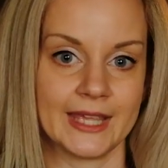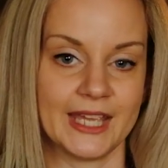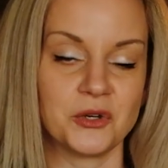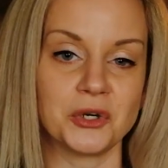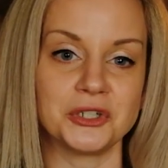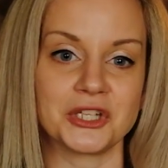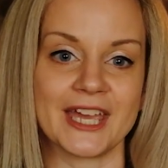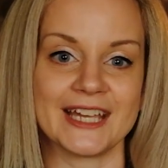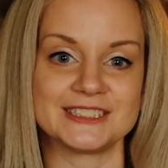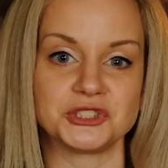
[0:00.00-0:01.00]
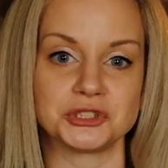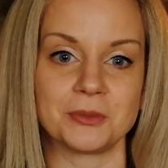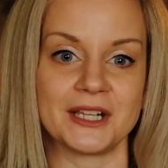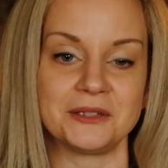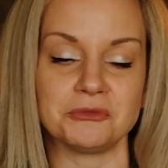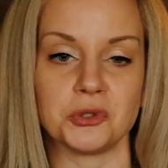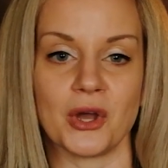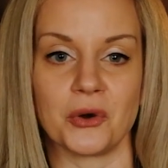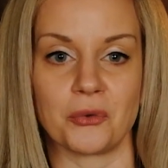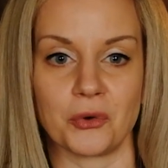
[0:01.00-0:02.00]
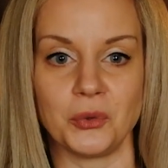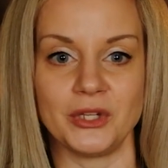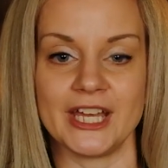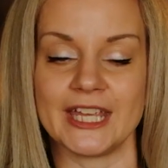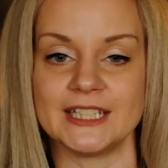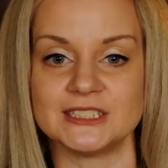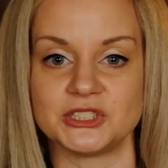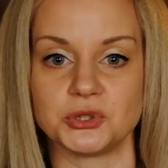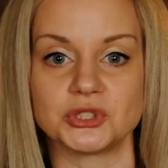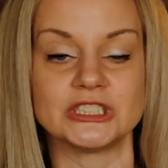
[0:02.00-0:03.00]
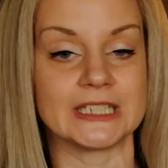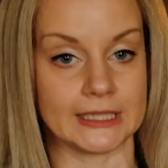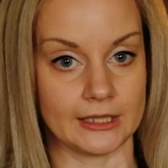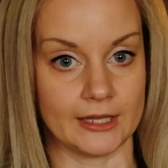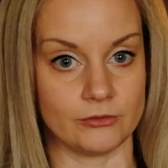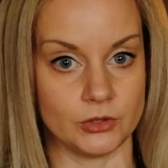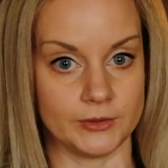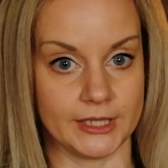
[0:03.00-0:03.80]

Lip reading: In order to cast your spell, you roll against your skill level